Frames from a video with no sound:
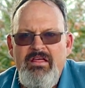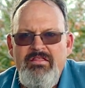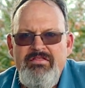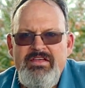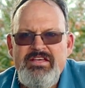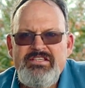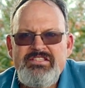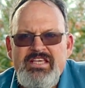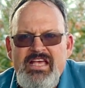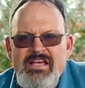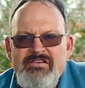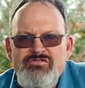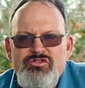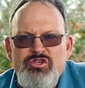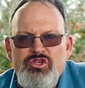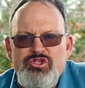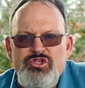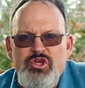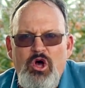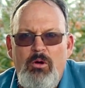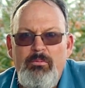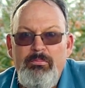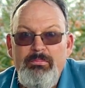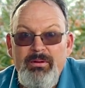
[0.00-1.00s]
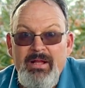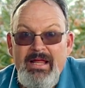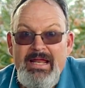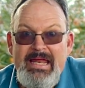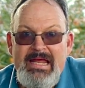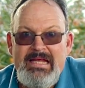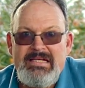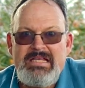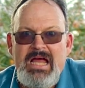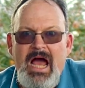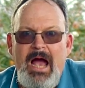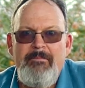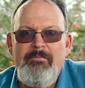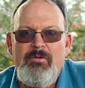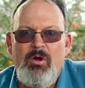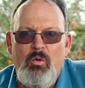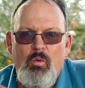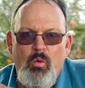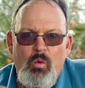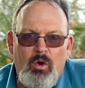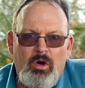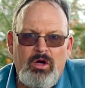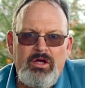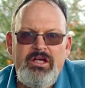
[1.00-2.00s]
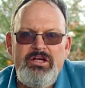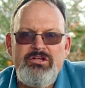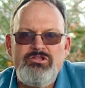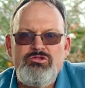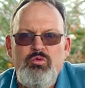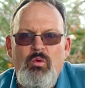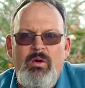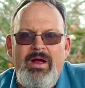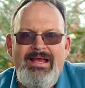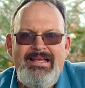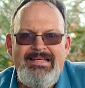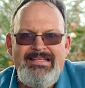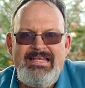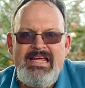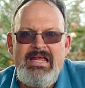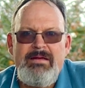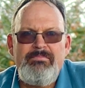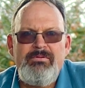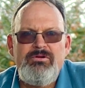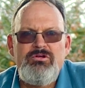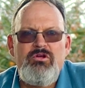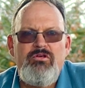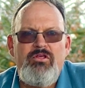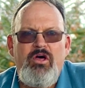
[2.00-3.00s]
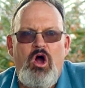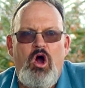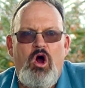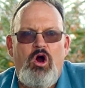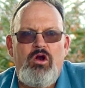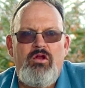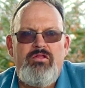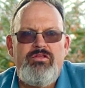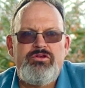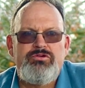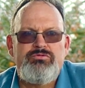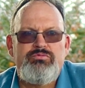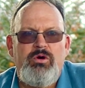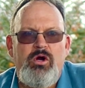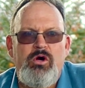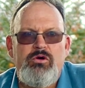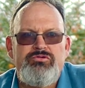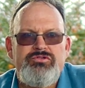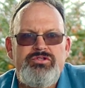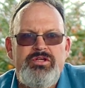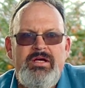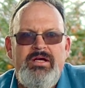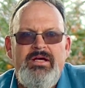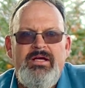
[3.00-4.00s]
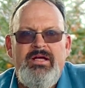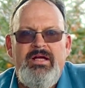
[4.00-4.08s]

This gives the salt plenty of time to work its way deep into the heart of this roast.